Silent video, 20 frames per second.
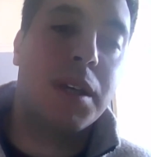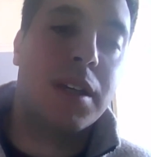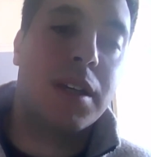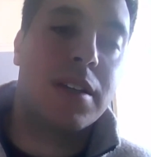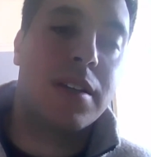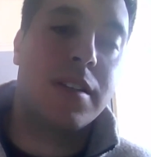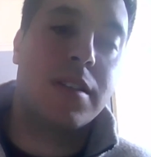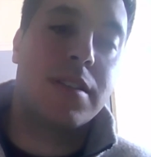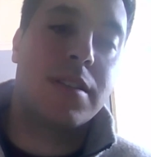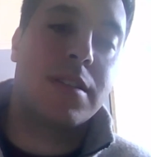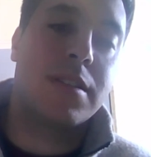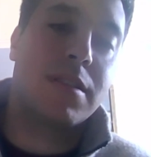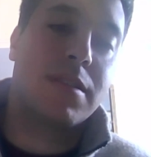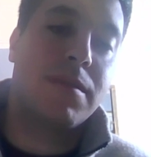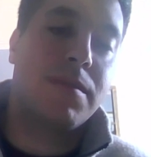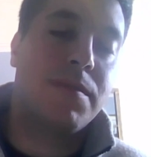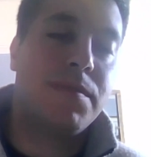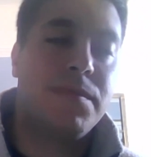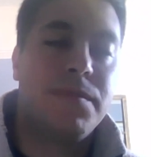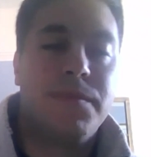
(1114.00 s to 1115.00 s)
because
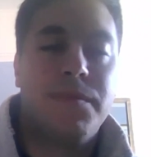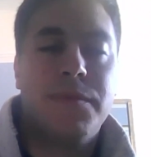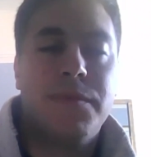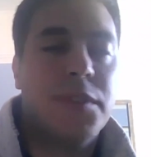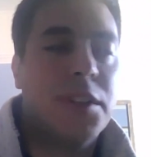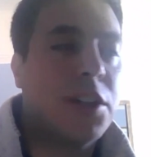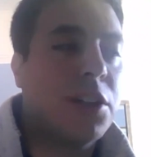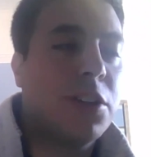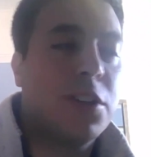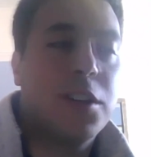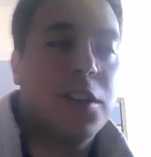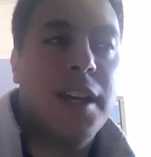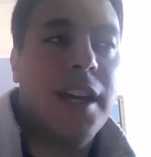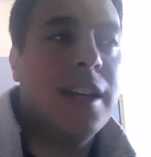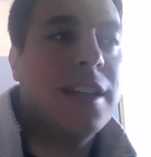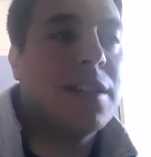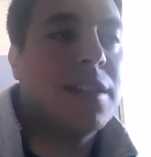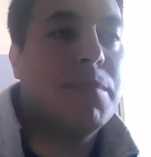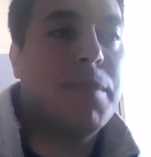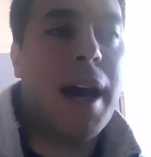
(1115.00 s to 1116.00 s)
the good
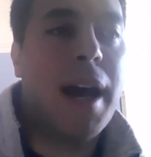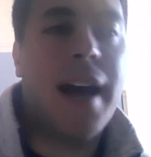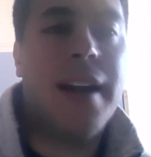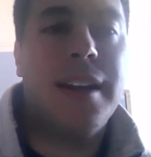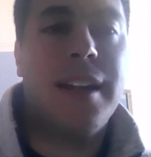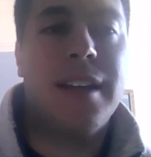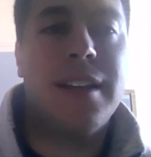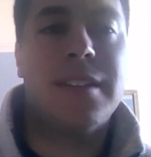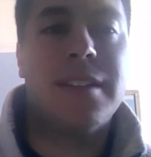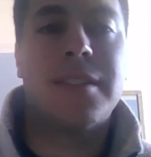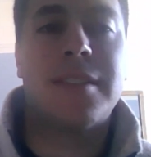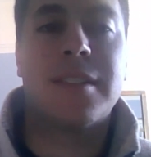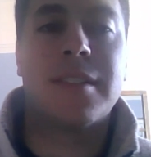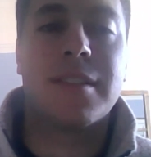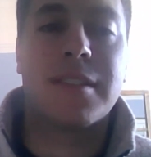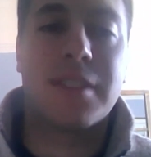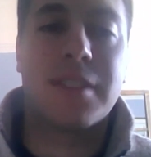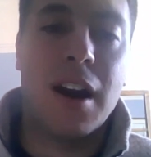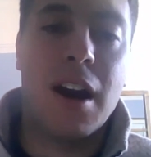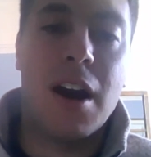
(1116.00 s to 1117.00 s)
days and bad days
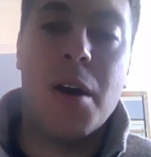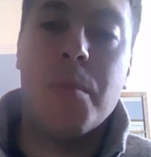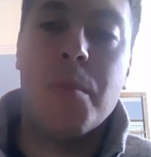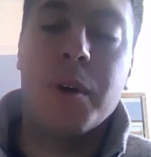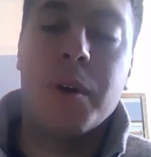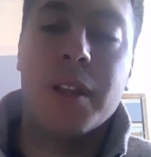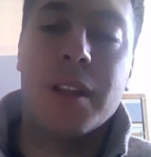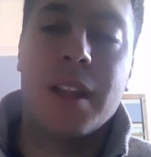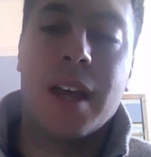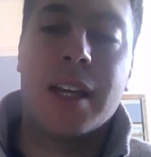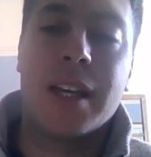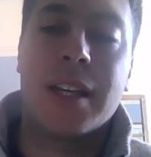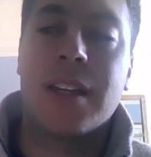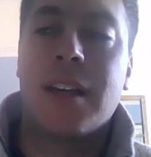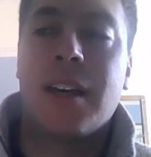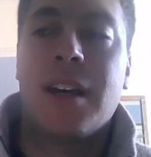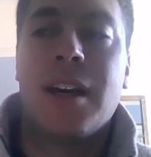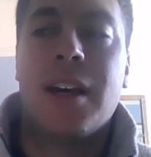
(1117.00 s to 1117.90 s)
come, but like